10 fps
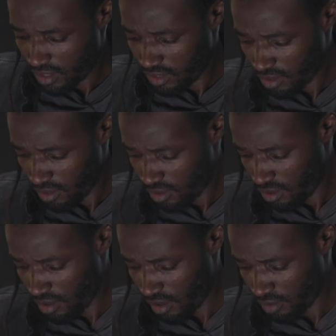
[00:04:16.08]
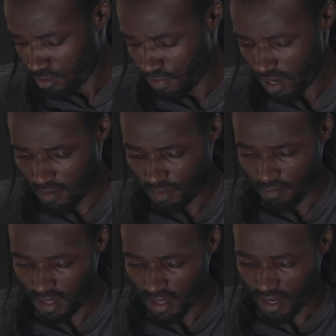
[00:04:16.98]
So you got to bear with
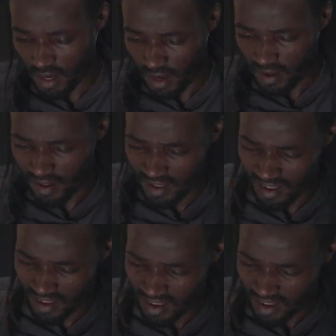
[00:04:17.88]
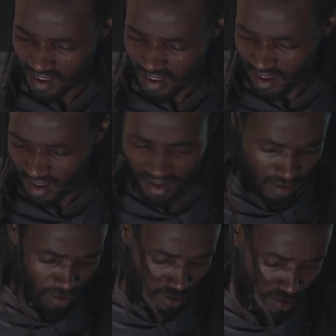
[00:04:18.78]
me here.
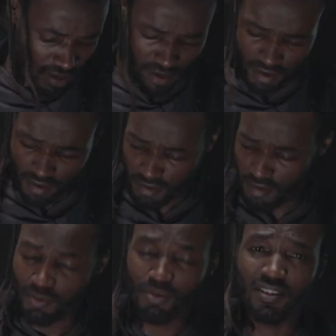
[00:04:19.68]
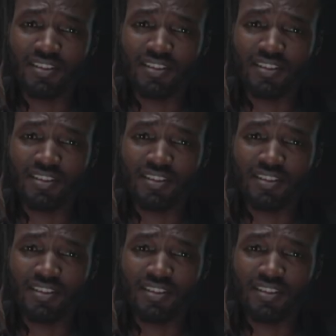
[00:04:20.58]
All I know this one